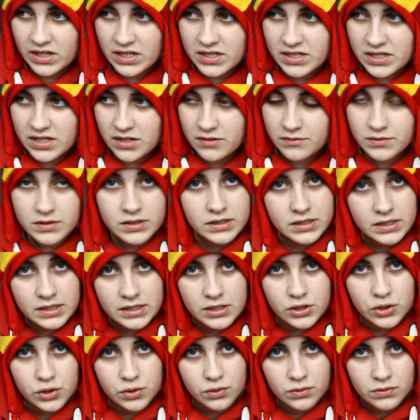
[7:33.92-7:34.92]
So see
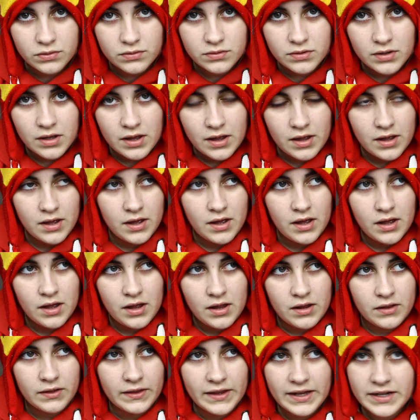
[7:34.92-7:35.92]
you
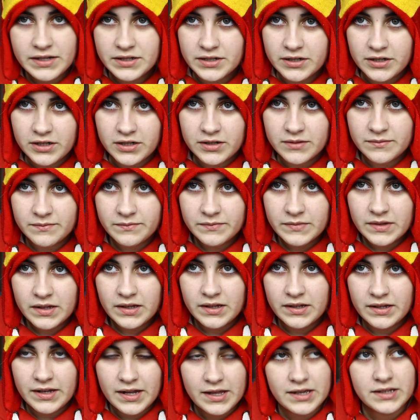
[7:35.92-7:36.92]
later,
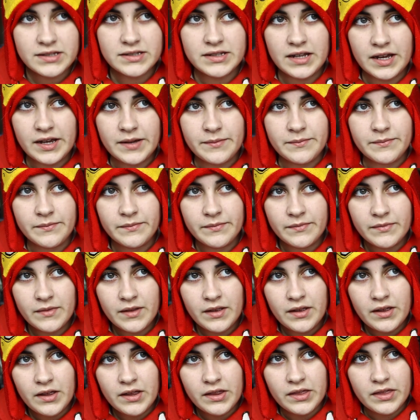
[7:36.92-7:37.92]
next time
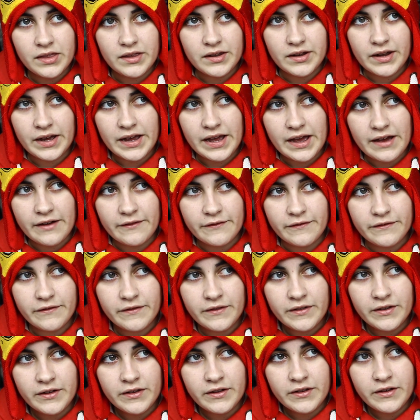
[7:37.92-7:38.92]
that I have
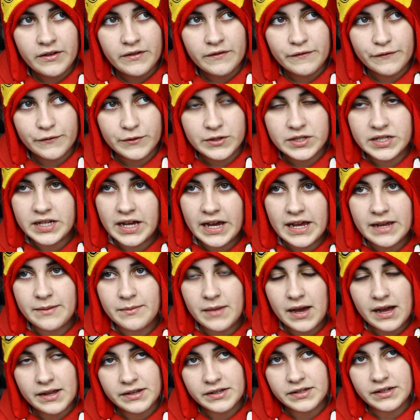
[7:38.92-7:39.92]
free
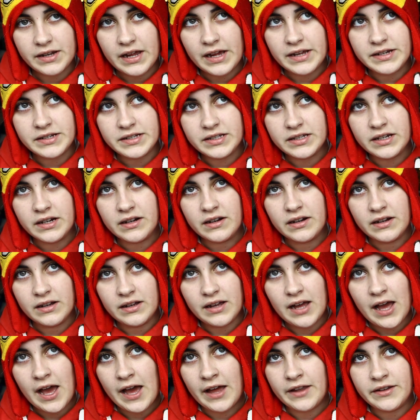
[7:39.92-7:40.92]
time and an idea
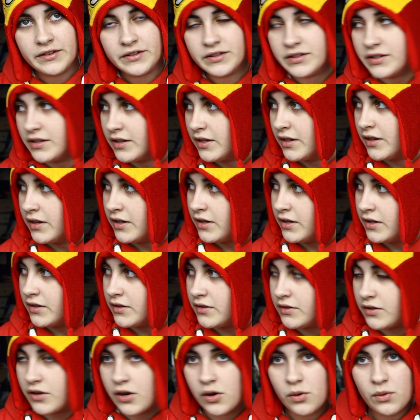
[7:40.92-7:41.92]
and
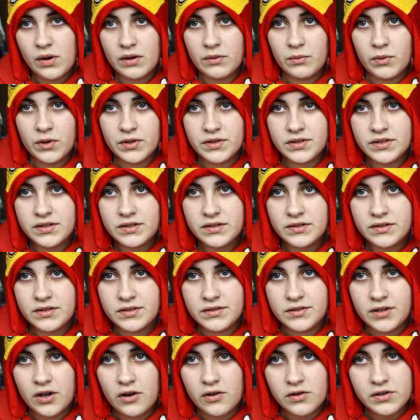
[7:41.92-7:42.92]
no one wants
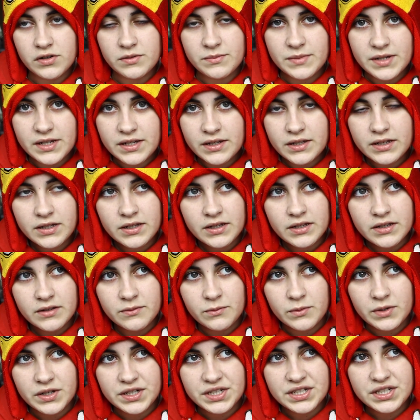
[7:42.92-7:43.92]
to talk to me,
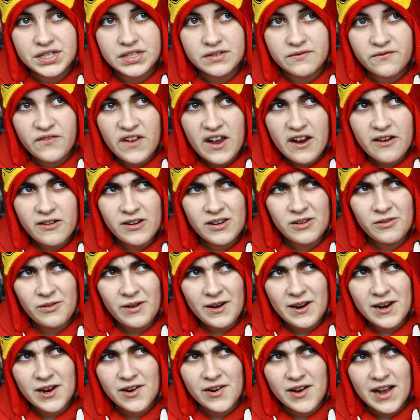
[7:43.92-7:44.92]
which is very
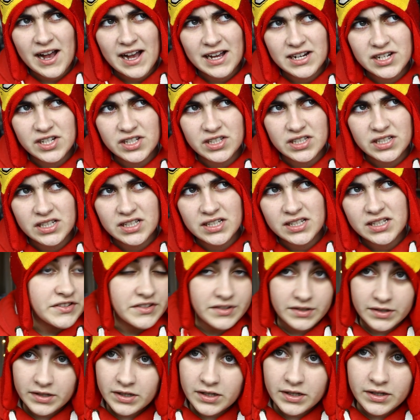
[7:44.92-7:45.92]
rare actually.
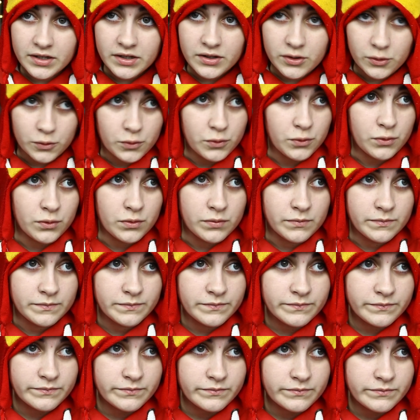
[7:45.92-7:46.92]
See you
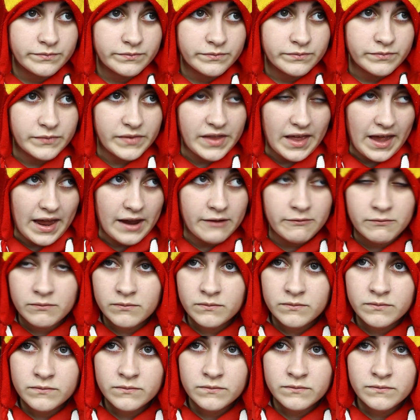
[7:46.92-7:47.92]
then.
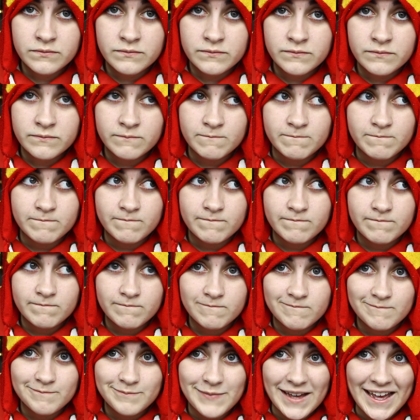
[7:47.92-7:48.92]

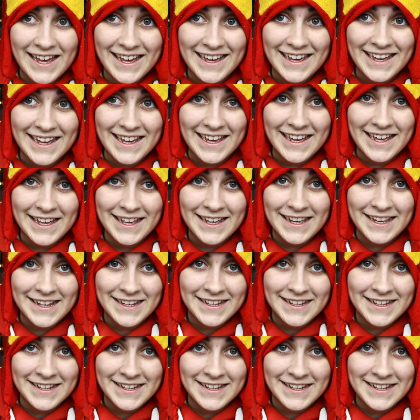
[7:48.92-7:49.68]
Bye.